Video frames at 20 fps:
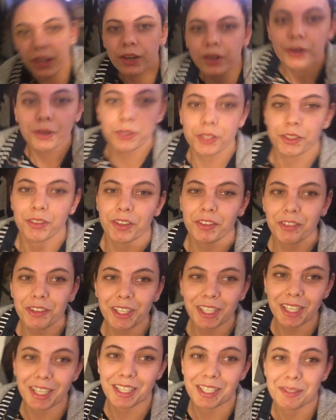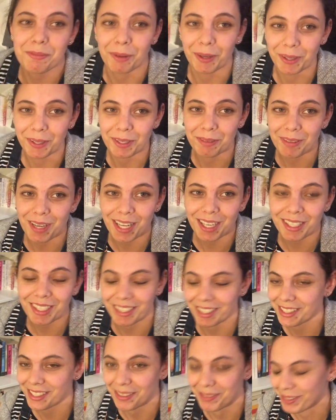Also, I've never really like spoken about it, at
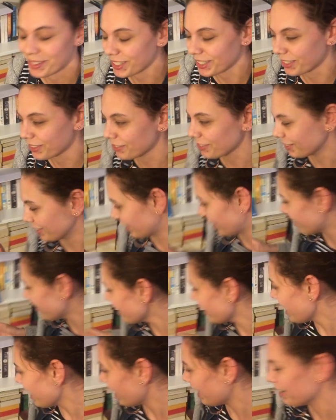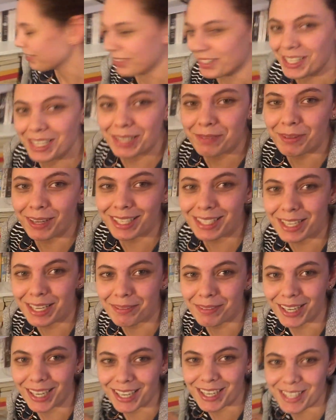least I'm sitting on the floor now. This is my
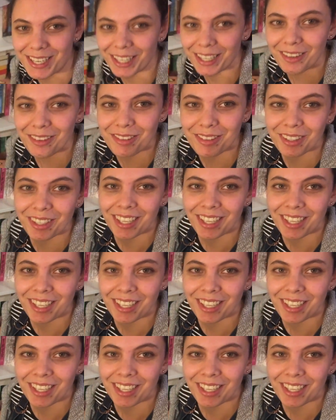TBR shelf,